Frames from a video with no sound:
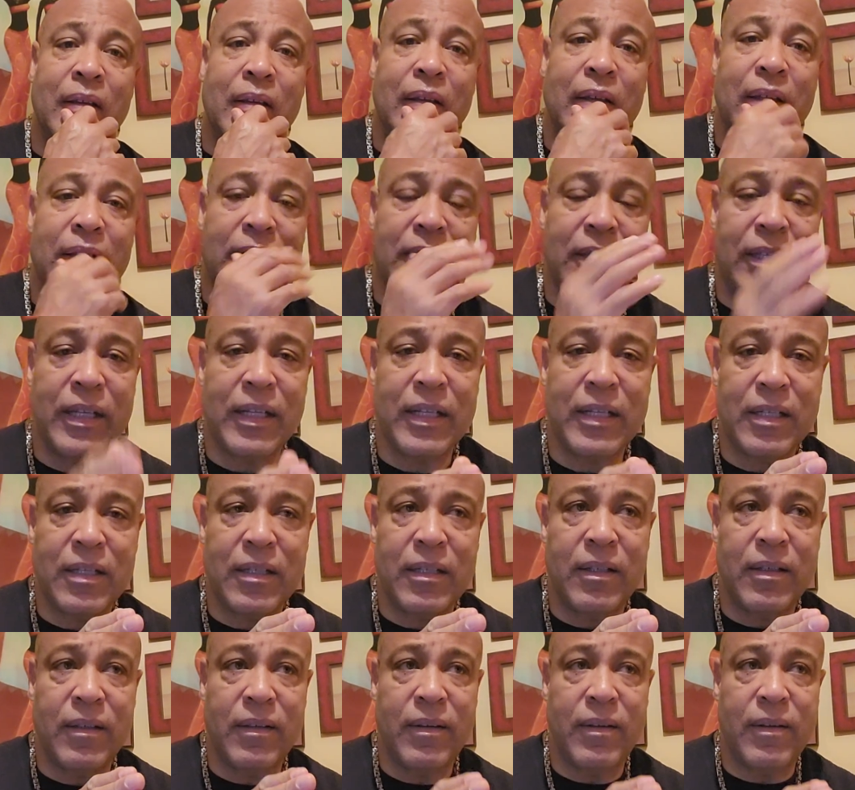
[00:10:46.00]
It takes
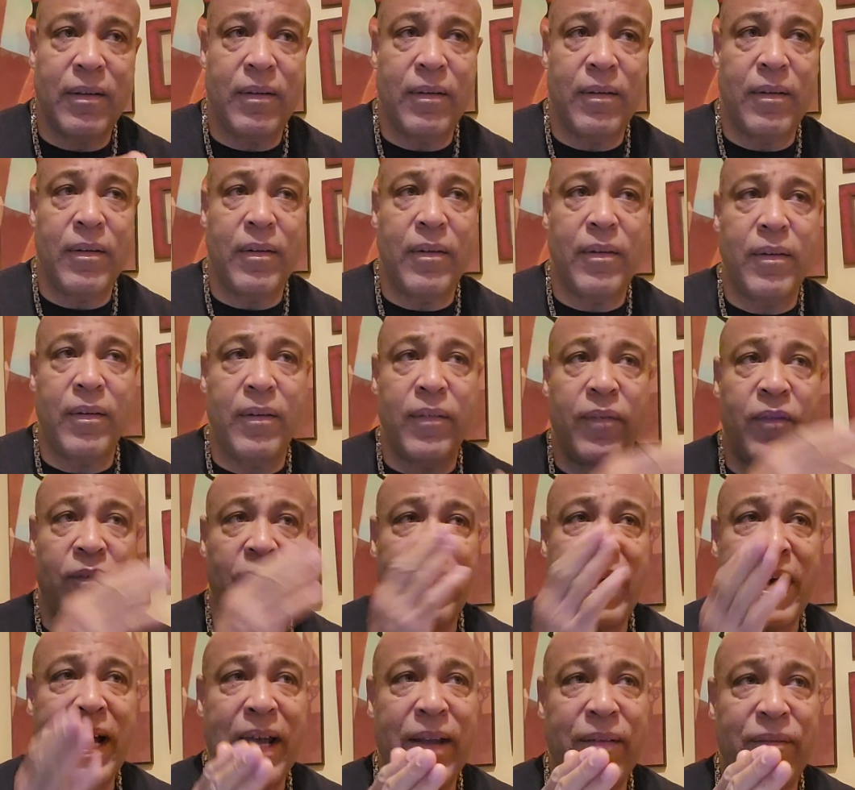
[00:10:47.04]

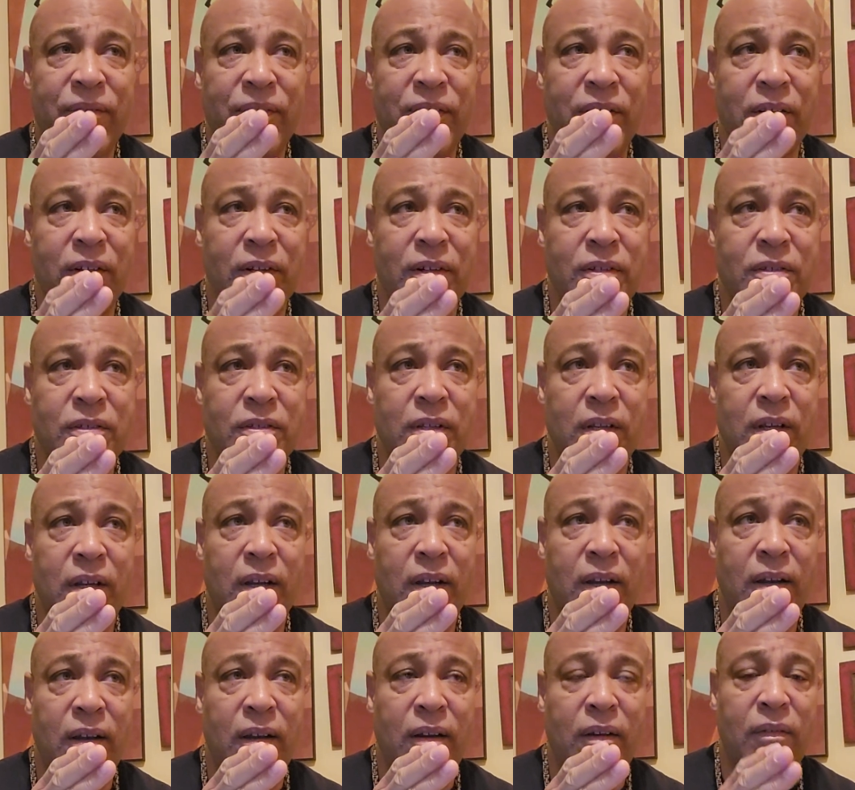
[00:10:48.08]
5 years
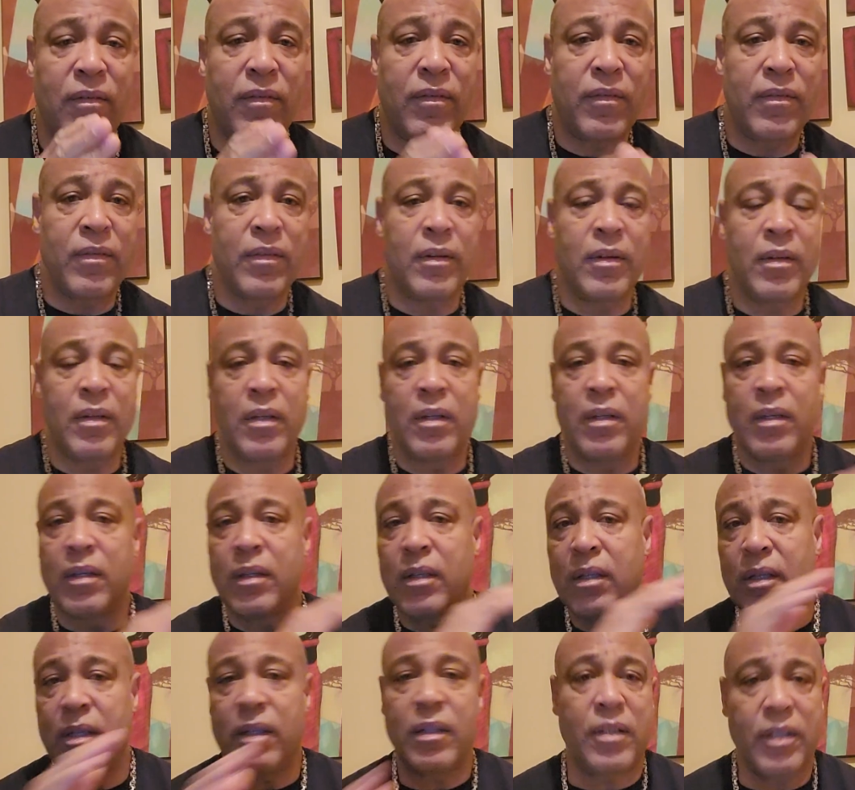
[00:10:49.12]
of
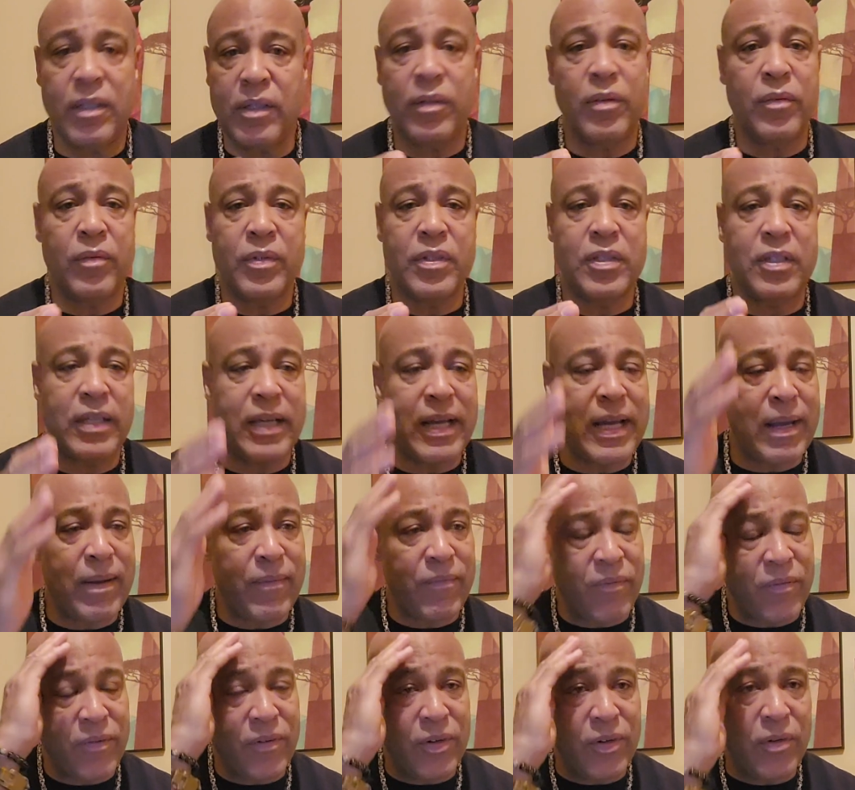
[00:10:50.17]
continuous time
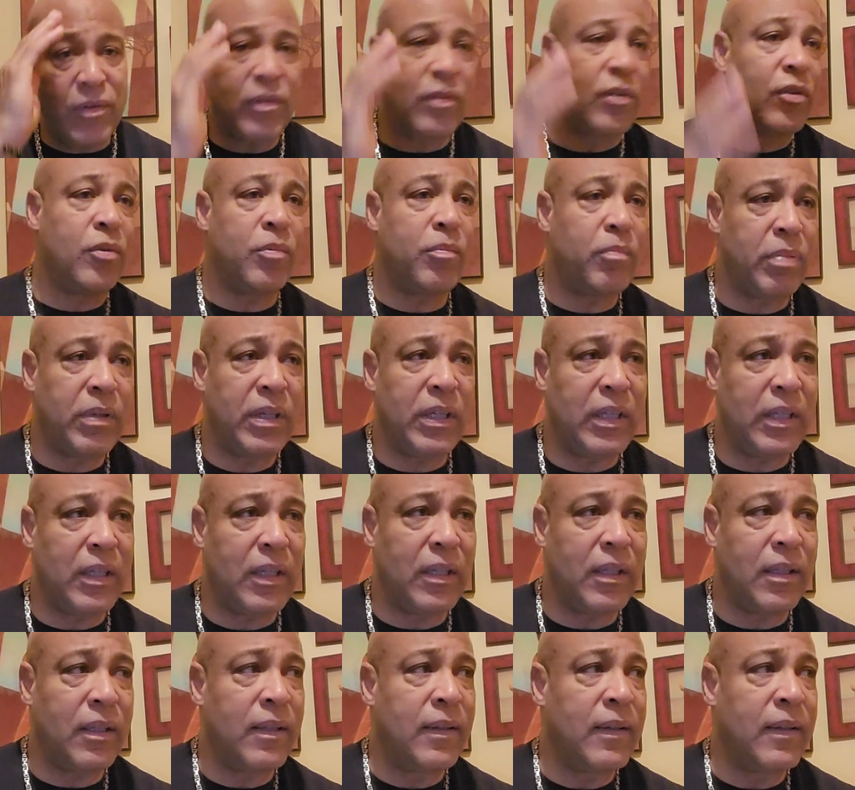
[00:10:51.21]
for you to be,